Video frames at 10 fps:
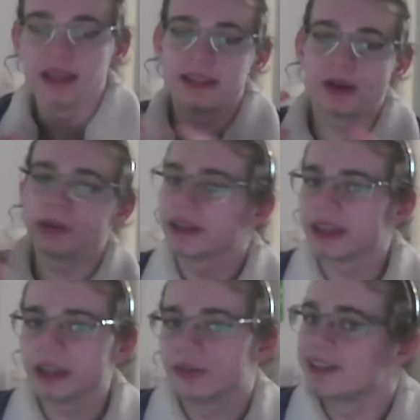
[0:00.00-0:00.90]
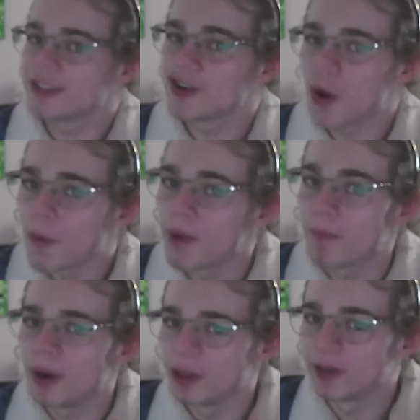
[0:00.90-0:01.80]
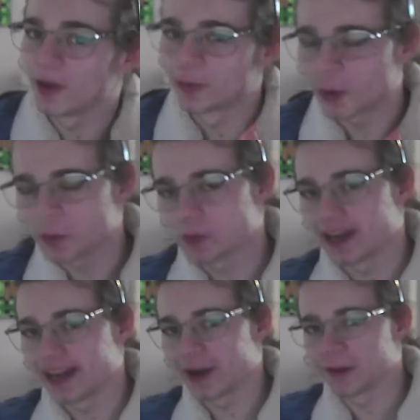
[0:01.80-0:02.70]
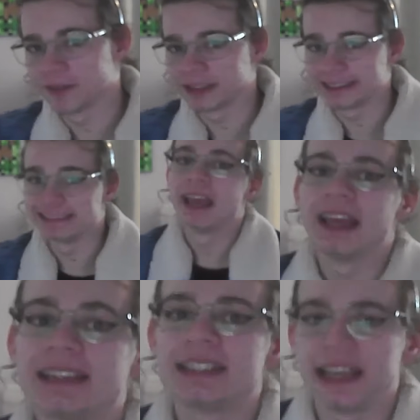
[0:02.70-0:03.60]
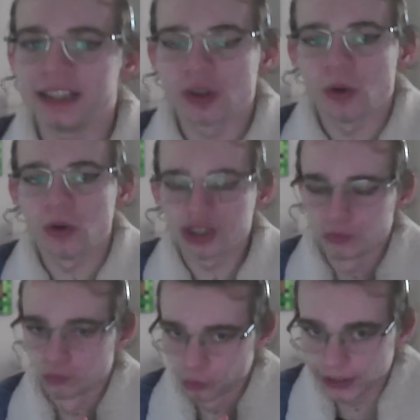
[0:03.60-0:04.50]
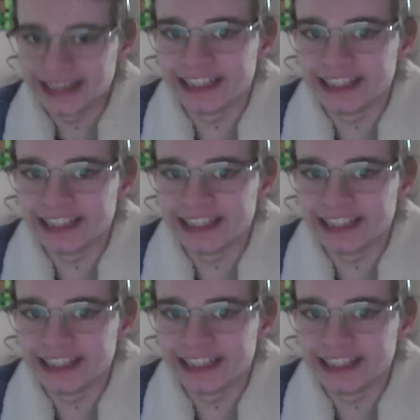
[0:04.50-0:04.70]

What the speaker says: The only thing you need to know about Polygon Runway, however, is he talks really